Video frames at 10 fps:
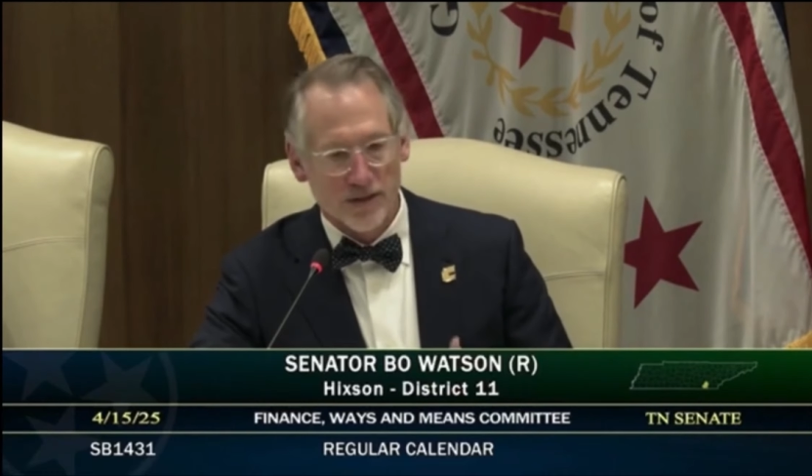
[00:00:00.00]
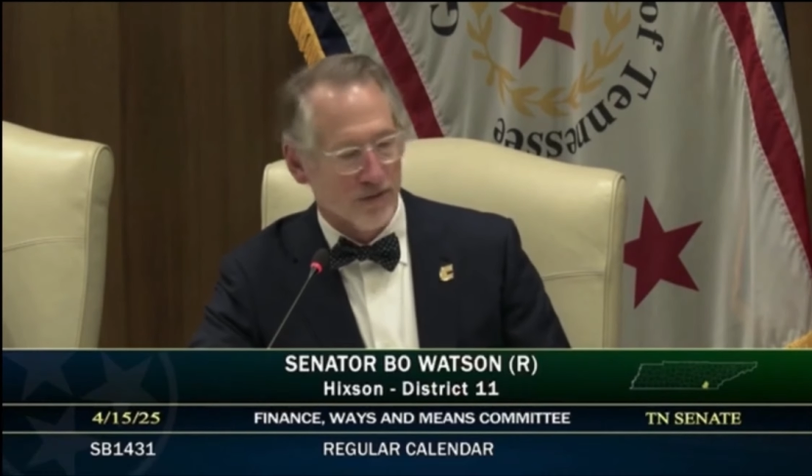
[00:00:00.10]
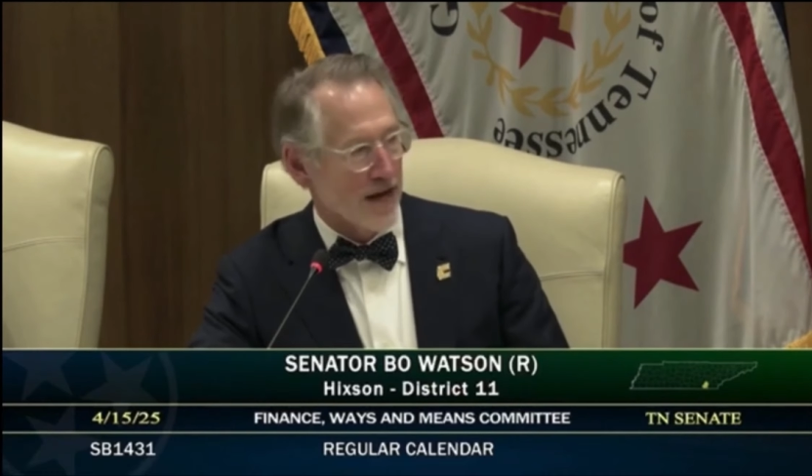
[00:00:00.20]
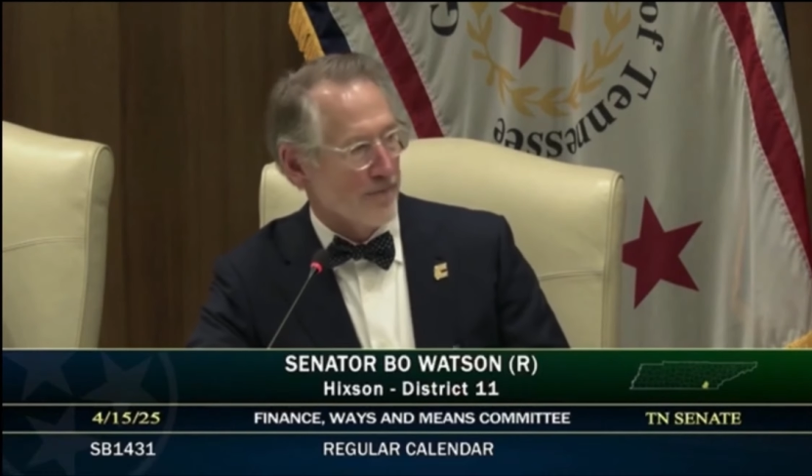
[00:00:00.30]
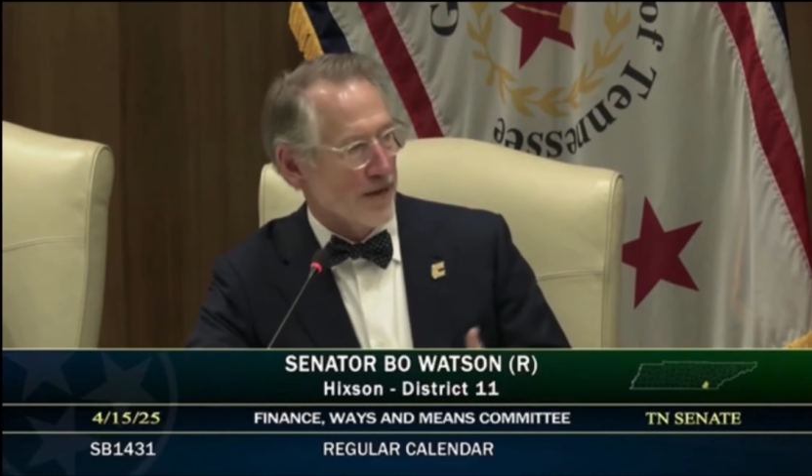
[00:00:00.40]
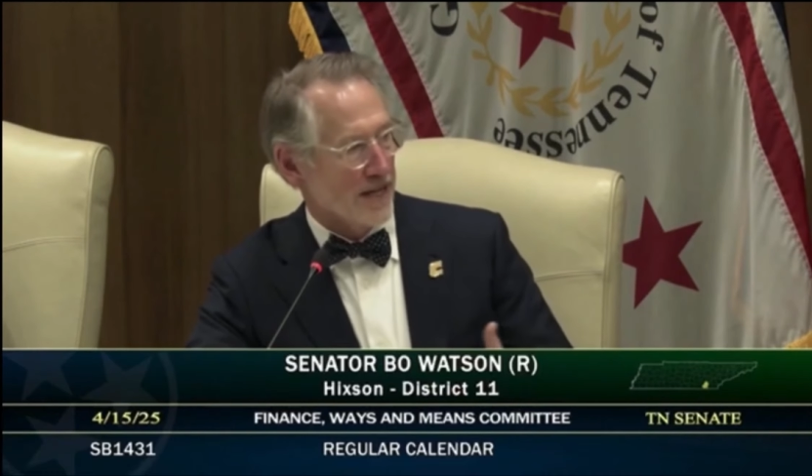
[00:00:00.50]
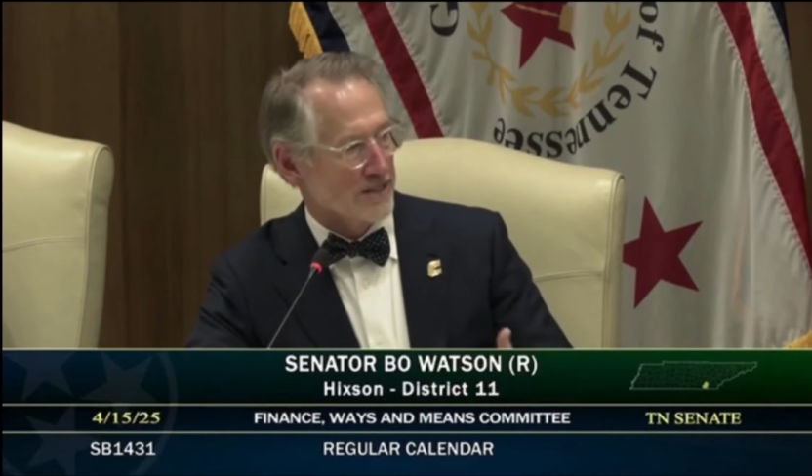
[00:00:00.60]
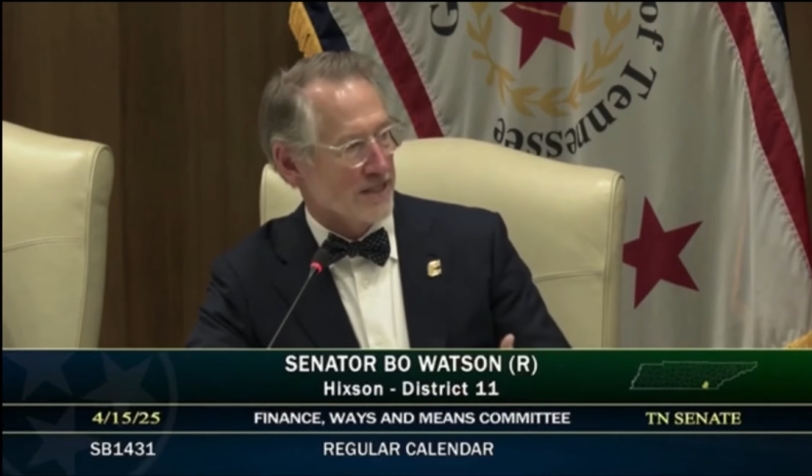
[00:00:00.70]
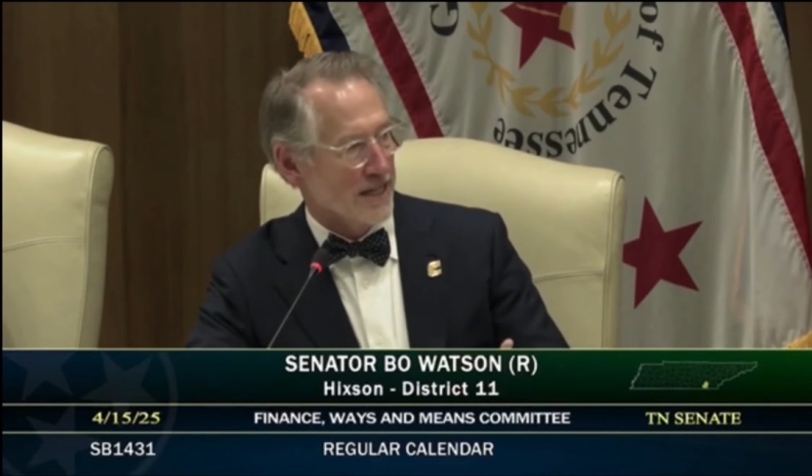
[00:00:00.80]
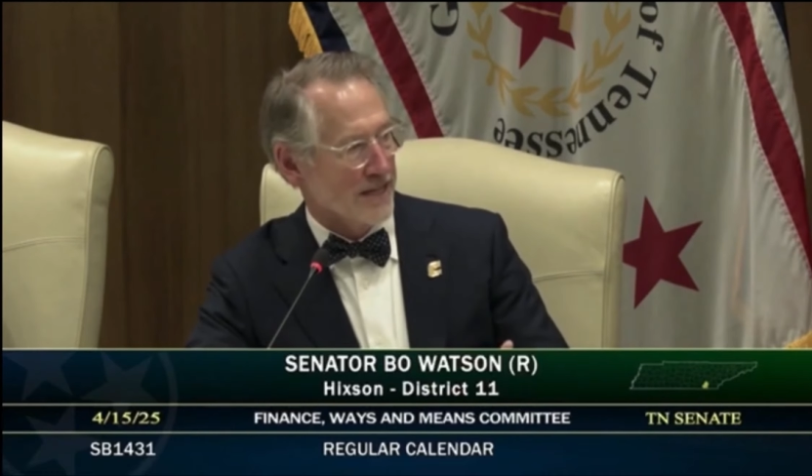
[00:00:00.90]
That
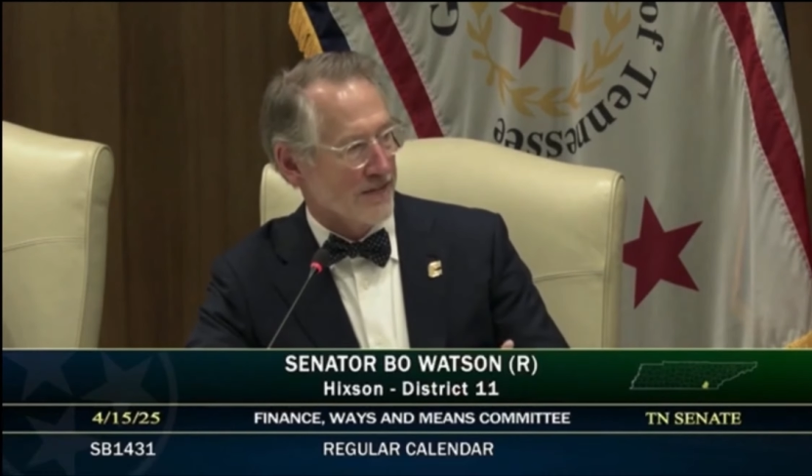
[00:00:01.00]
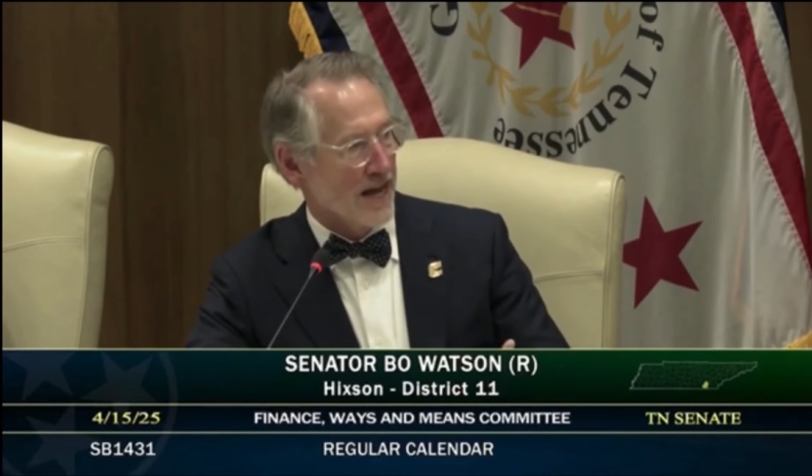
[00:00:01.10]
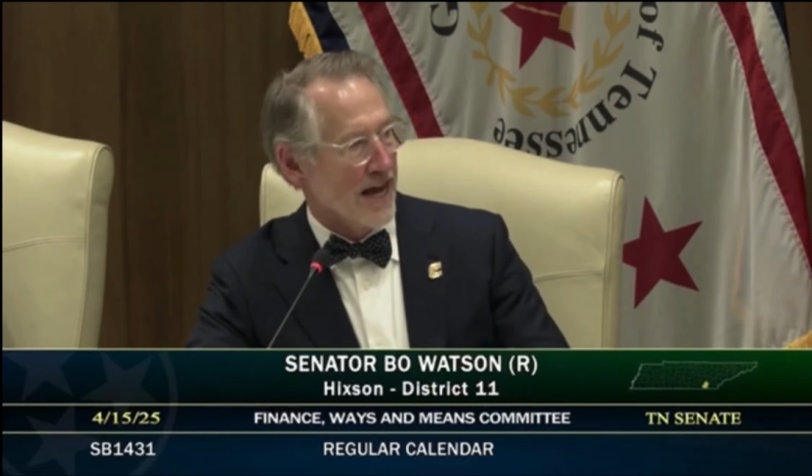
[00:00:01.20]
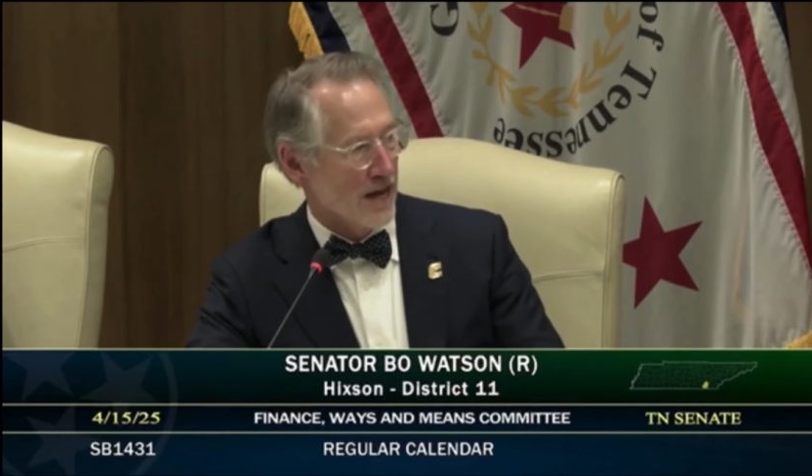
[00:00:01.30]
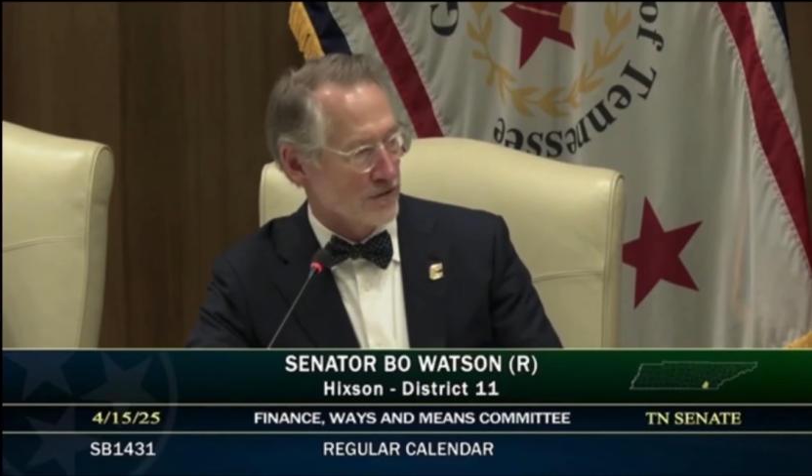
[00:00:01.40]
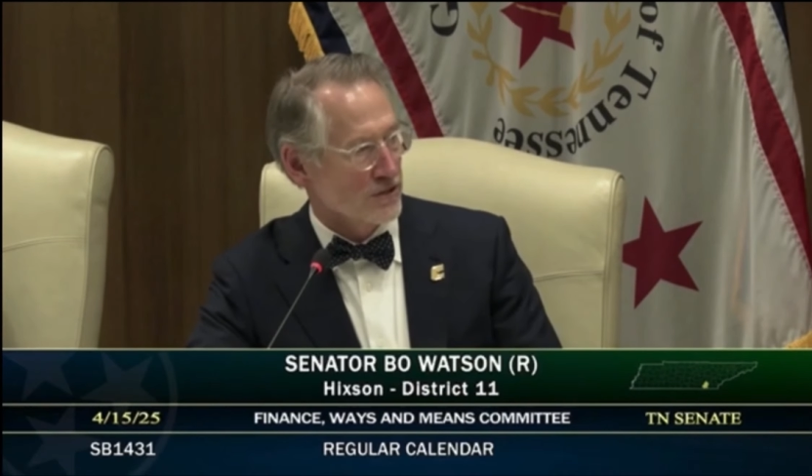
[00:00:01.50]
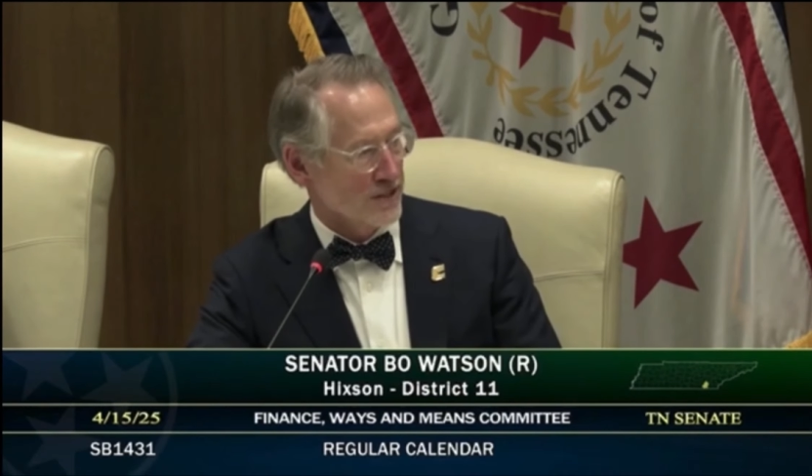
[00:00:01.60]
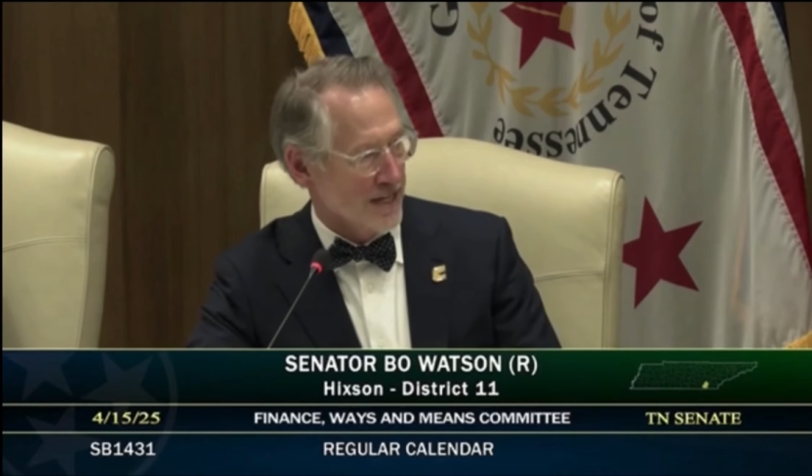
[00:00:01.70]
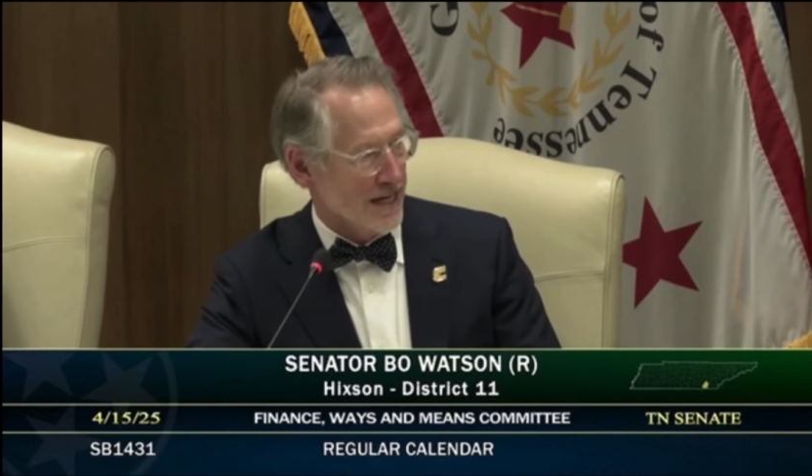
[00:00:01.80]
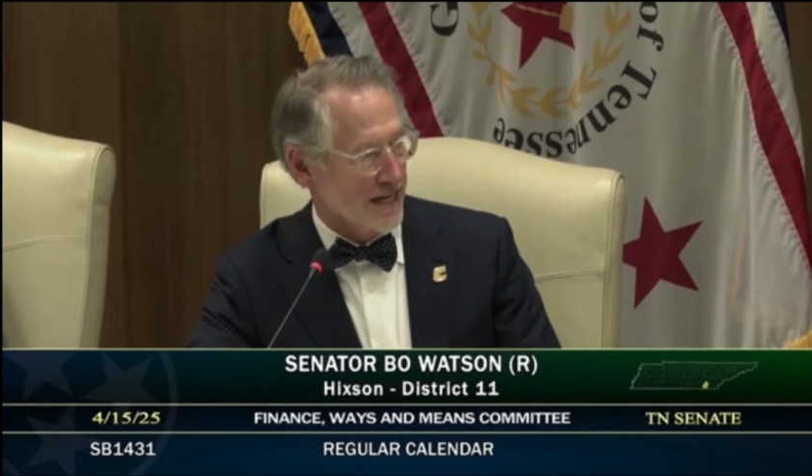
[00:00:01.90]
passed in the House
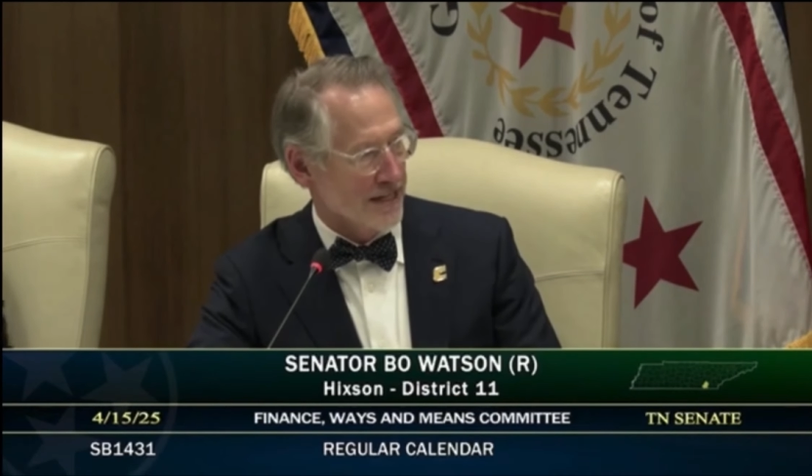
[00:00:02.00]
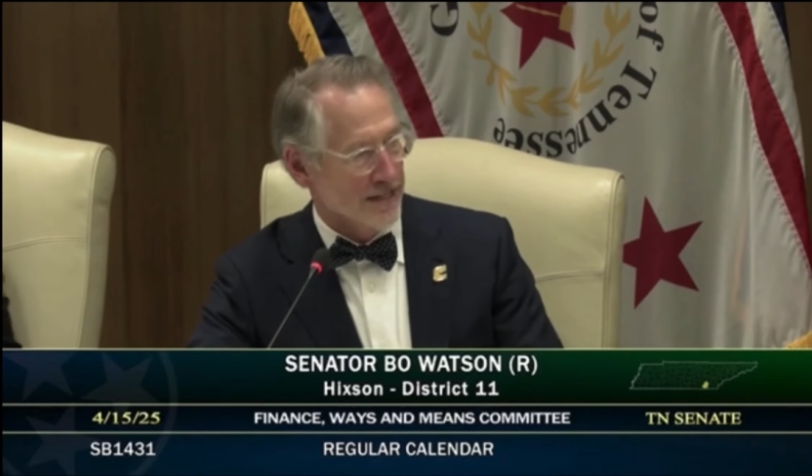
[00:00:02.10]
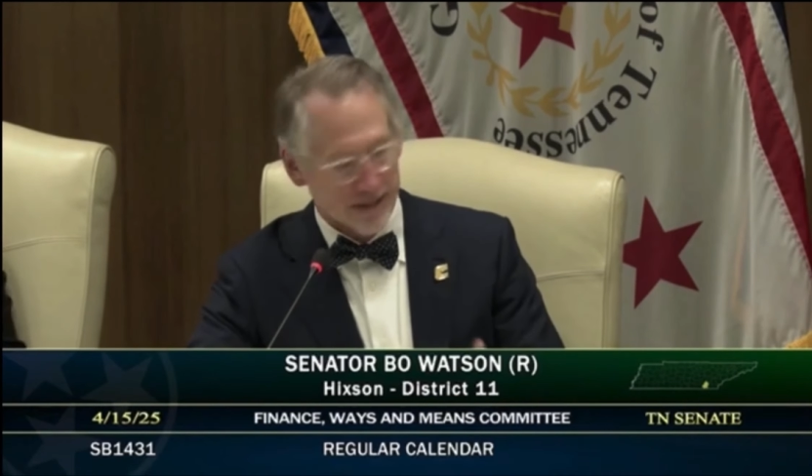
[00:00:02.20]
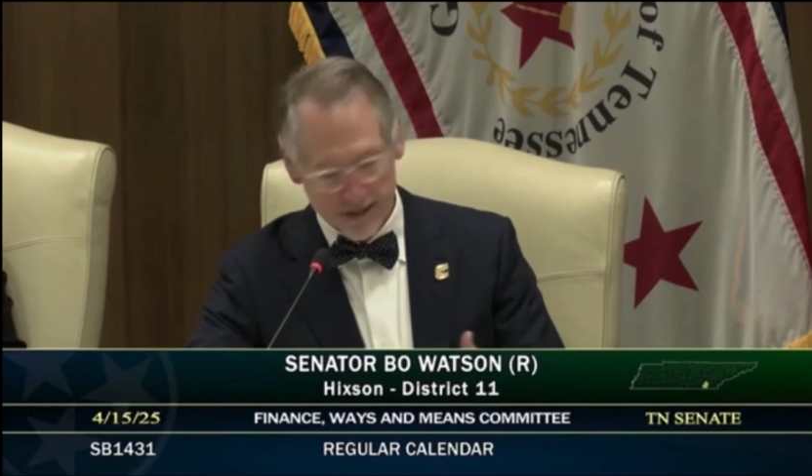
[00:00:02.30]
today.